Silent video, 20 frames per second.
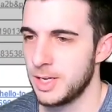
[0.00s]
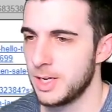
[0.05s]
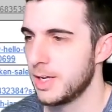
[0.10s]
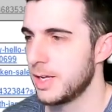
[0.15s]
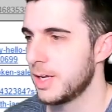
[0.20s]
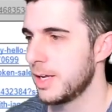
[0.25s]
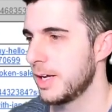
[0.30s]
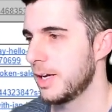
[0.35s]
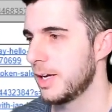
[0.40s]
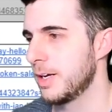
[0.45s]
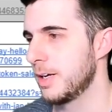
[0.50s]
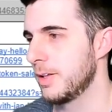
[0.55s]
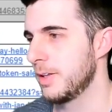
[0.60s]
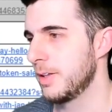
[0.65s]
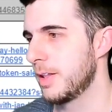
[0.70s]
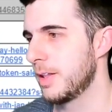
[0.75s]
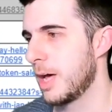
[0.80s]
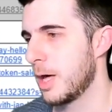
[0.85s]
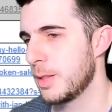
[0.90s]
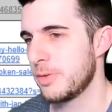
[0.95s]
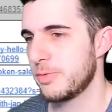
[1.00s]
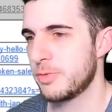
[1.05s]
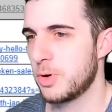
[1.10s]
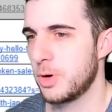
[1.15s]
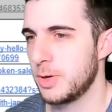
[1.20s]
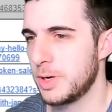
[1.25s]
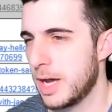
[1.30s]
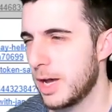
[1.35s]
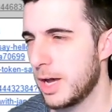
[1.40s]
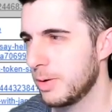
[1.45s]
Now they've
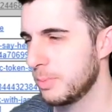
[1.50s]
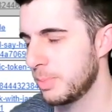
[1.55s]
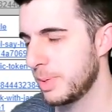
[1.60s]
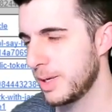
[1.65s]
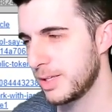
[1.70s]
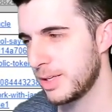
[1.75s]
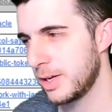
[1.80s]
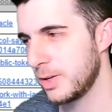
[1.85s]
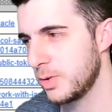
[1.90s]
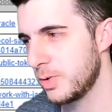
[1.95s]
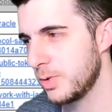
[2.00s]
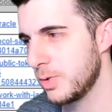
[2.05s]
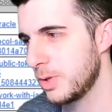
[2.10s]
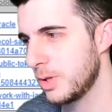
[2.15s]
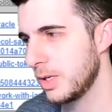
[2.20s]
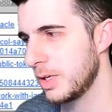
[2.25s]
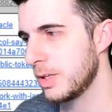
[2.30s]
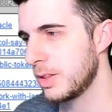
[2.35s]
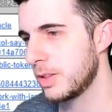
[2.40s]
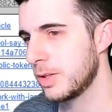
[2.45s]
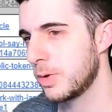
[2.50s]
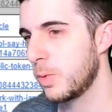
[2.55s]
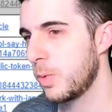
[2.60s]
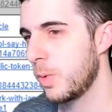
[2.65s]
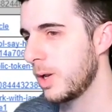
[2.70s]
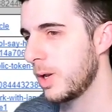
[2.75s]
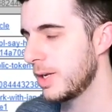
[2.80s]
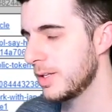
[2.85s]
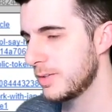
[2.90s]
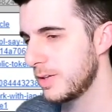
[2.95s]
gone down, but I do think the
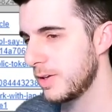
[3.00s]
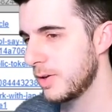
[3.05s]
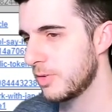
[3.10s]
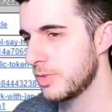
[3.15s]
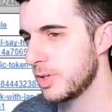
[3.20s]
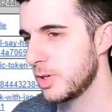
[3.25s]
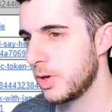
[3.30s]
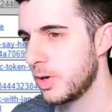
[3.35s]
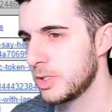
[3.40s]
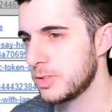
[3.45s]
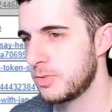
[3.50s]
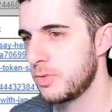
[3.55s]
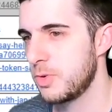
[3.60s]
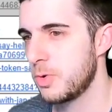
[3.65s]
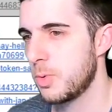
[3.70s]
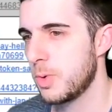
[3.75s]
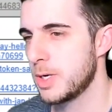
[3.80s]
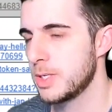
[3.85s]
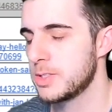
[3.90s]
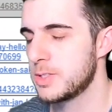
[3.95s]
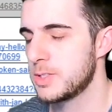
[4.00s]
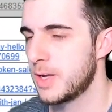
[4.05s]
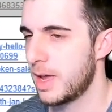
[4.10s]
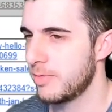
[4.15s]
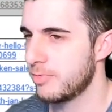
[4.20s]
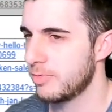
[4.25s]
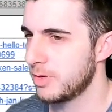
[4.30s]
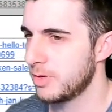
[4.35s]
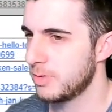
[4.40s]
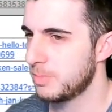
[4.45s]
quality of the last few ones
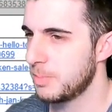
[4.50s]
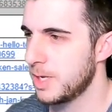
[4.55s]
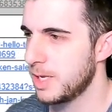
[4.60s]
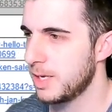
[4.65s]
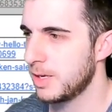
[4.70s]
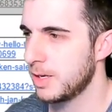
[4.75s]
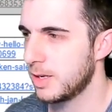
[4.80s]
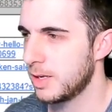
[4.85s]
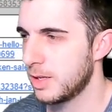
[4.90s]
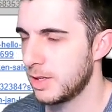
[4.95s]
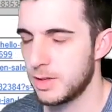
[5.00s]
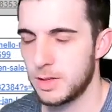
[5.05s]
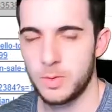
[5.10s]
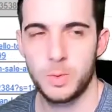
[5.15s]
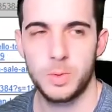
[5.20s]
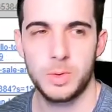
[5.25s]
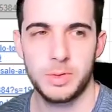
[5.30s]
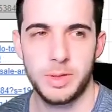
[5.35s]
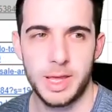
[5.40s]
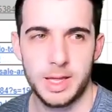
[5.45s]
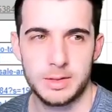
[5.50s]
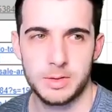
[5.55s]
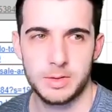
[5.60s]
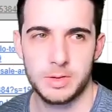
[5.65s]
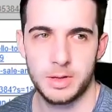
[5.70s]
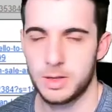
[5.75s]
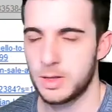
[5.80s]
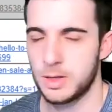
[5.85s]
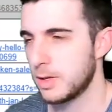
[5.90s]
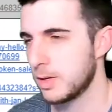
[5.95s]
haven't been all that
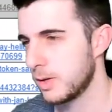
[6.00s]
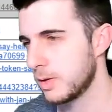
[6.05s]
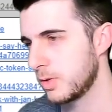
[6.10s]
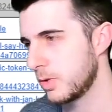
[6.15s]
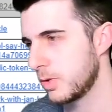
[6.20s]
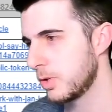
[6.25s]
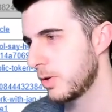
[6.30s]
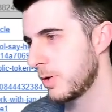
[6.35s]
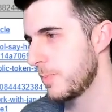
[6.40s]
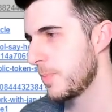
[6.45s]
good.